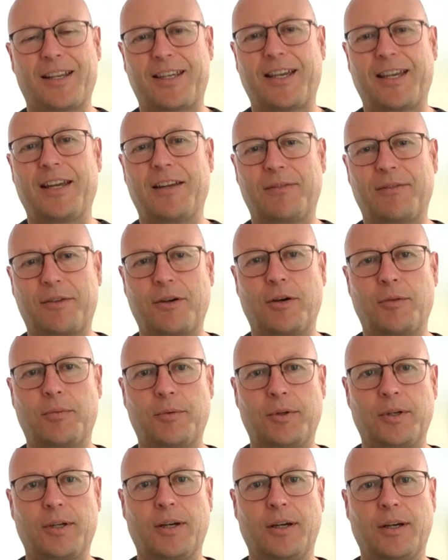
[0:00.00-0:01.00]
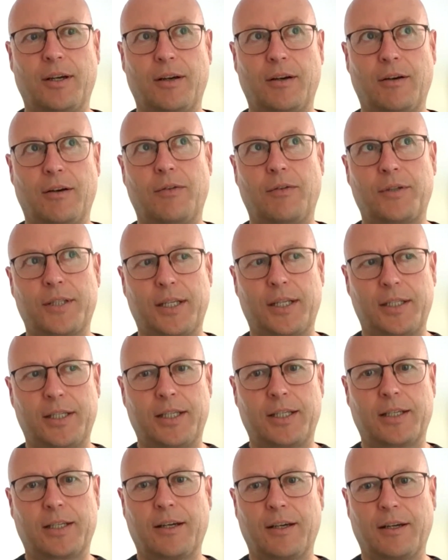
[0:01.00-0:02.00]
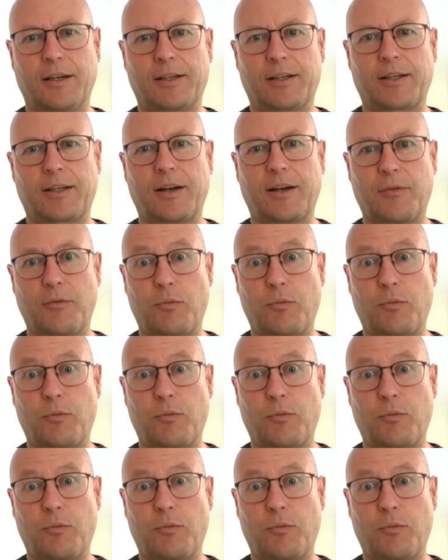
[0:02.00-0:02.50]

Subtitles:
gave carbon offsetting kind of